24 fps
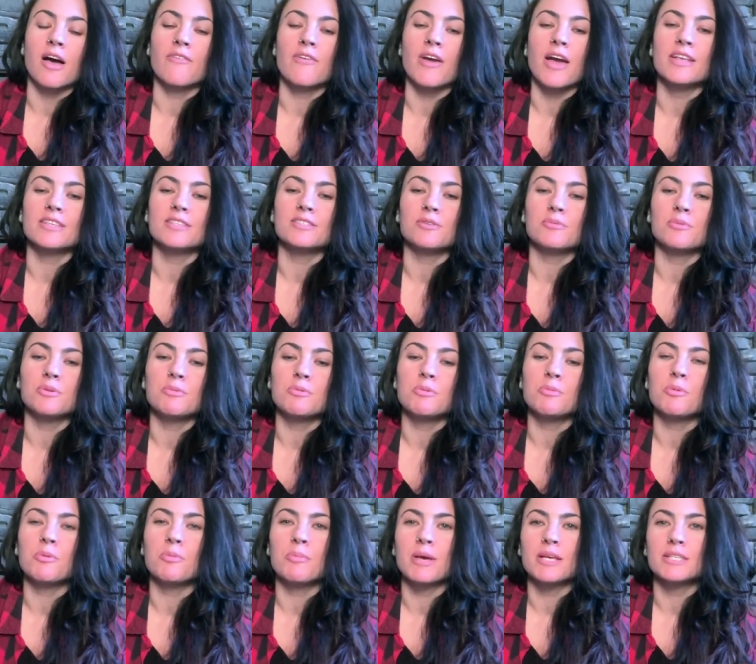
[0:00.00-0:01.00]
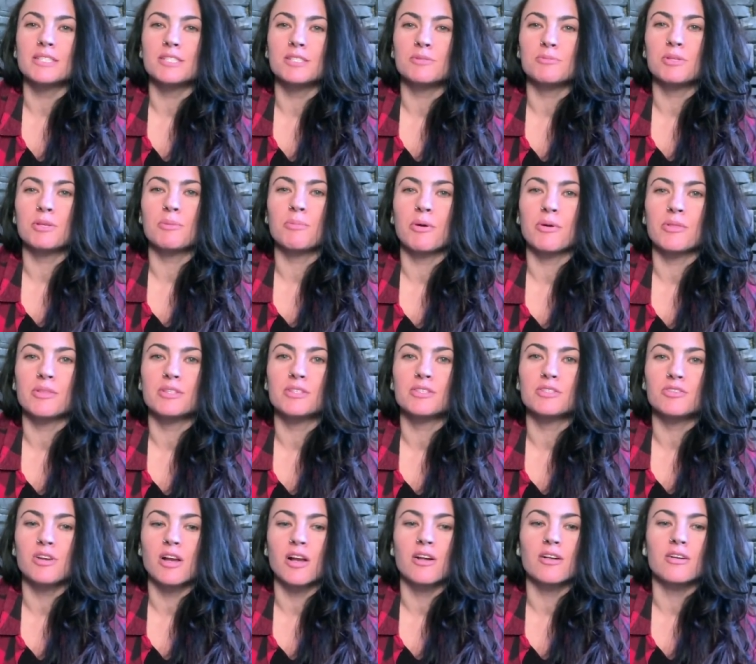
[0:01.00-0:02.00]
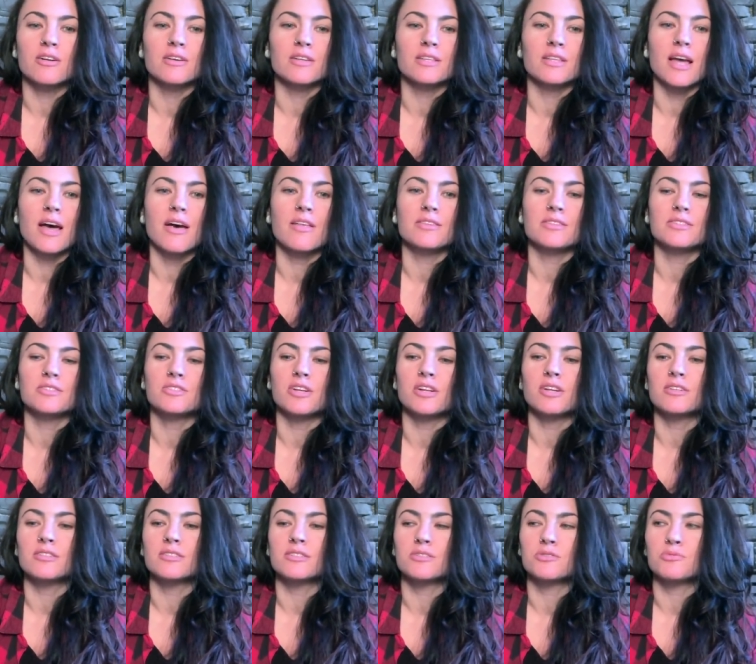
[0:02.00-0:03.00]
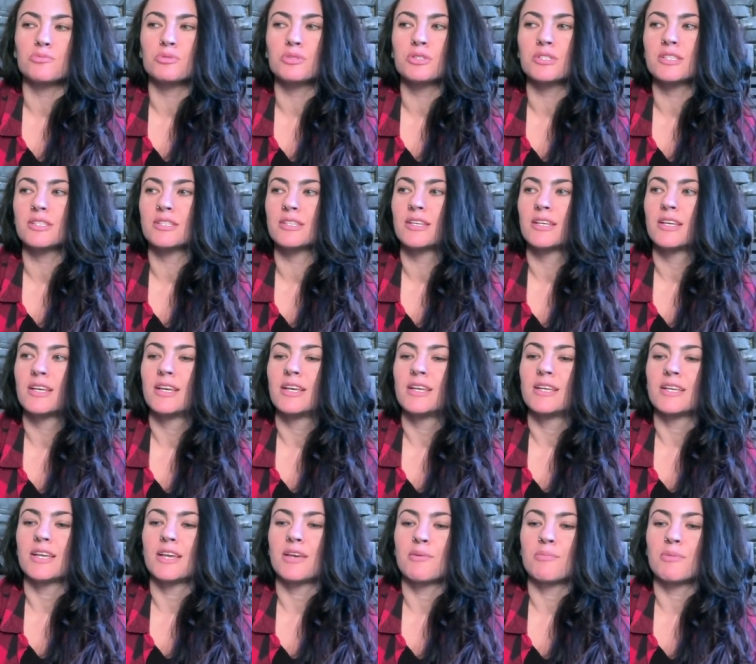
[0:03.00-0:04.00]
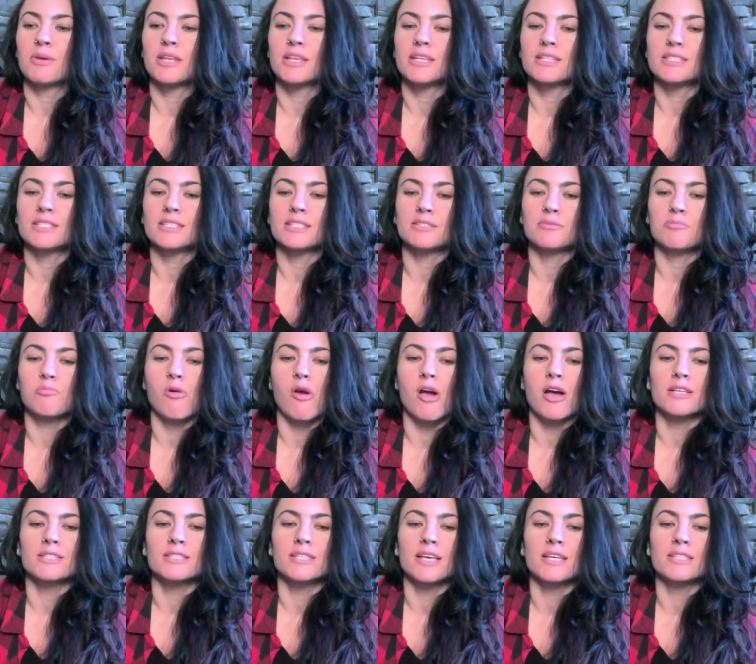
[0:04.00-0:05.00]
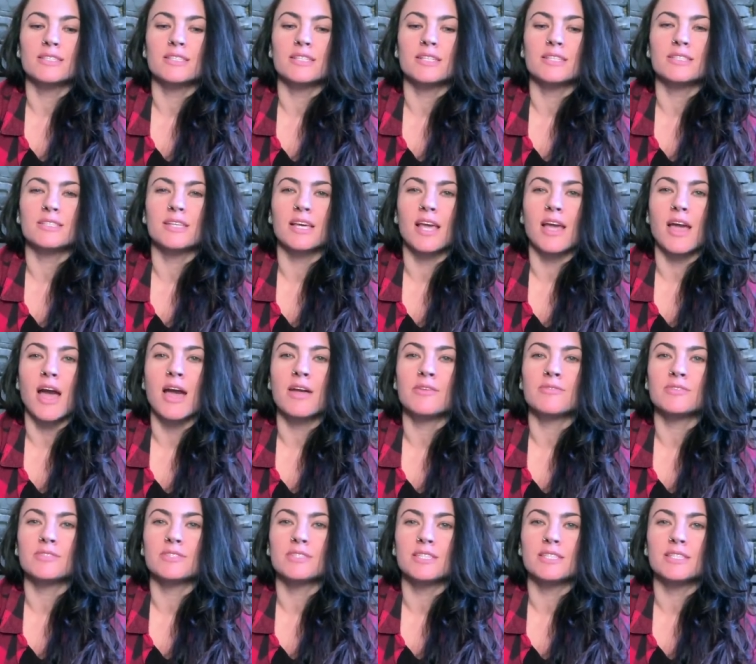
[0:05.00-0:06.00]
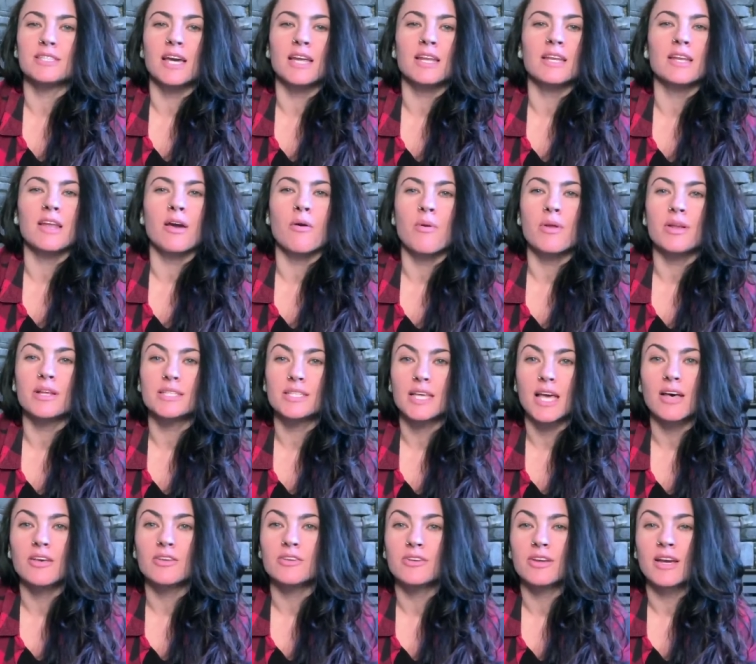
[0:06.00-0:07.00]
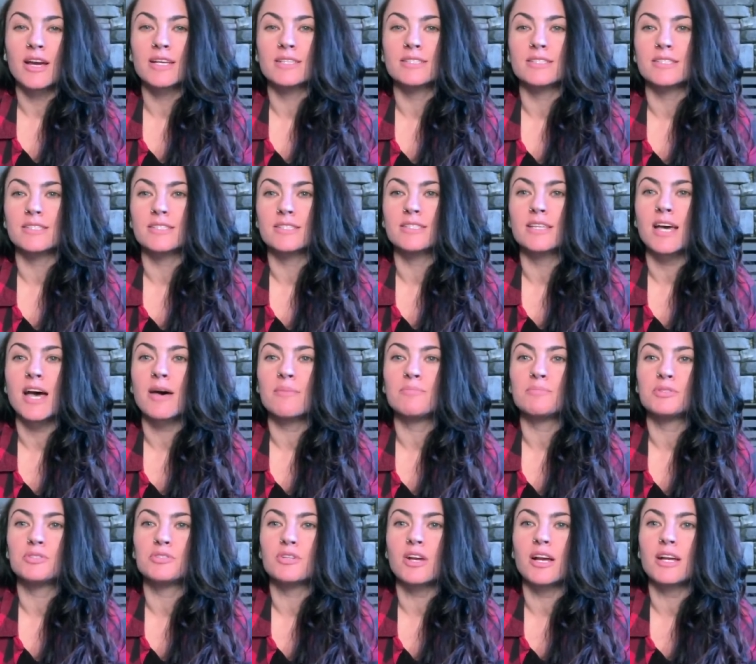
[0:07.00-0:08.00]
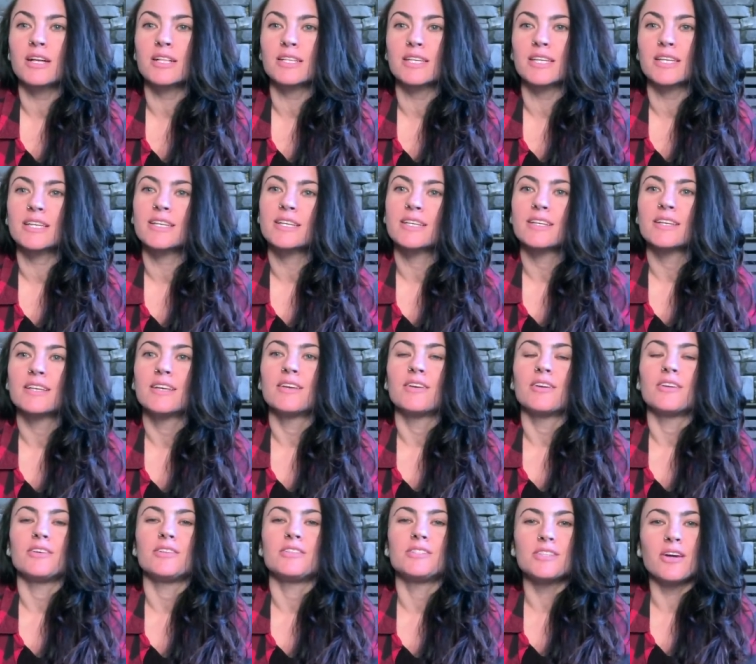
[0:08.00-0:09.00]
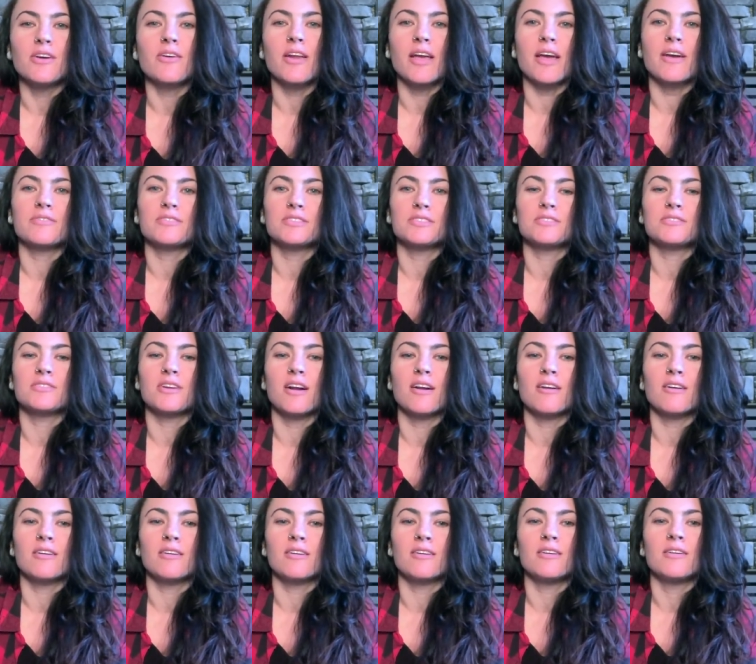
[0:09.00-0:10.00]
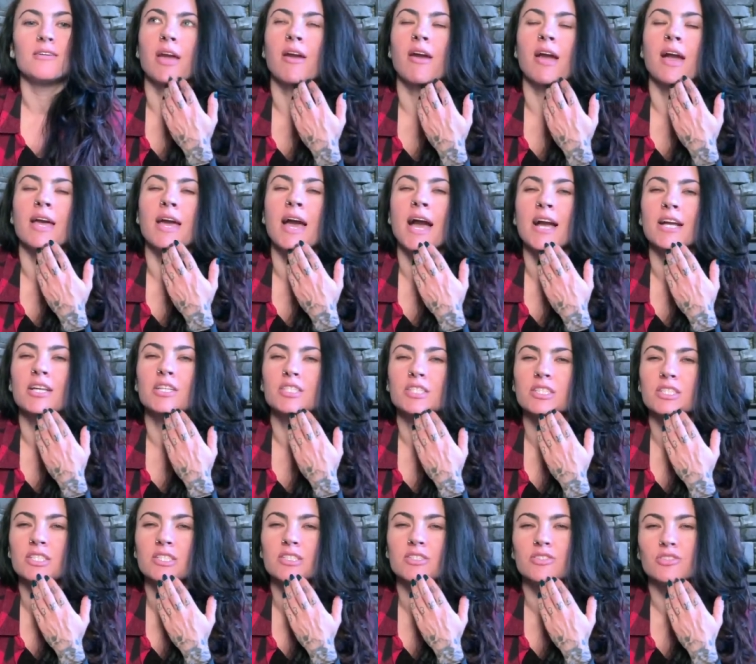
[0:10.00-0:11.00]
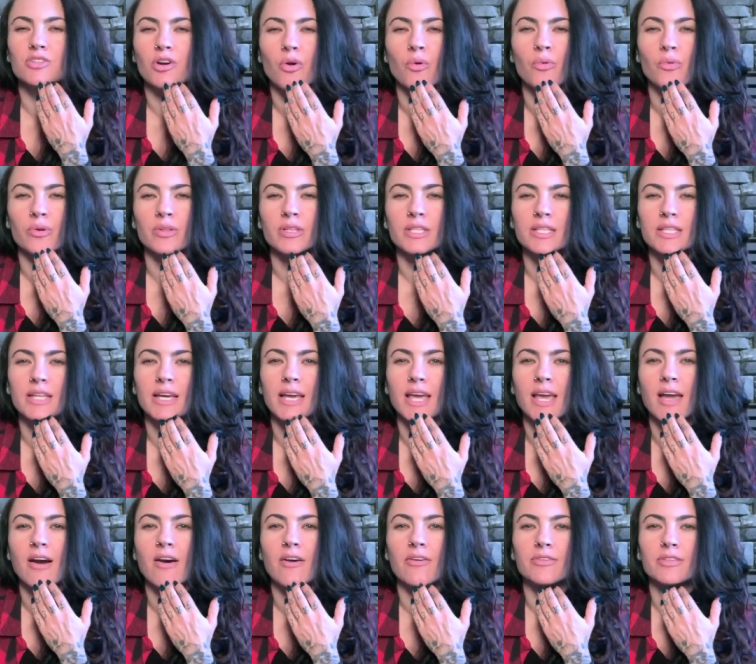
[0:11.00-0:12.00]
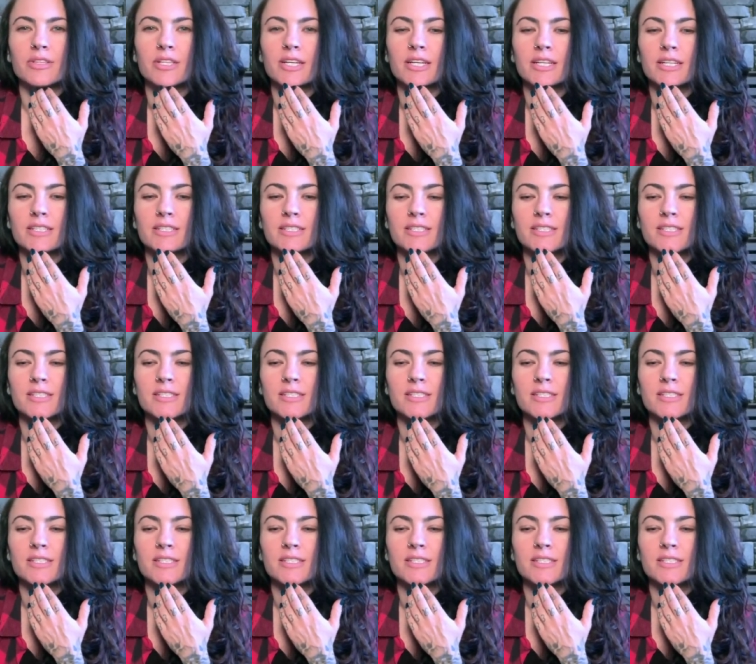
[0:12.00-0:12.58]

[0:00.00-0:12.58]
I've had so many people message me about the struggle and how the struggle is real, committing to this process, and it's like, I just decided I want to tell you guys to stop struggling. You don't have to struggle. I actually just don't really like how it looks.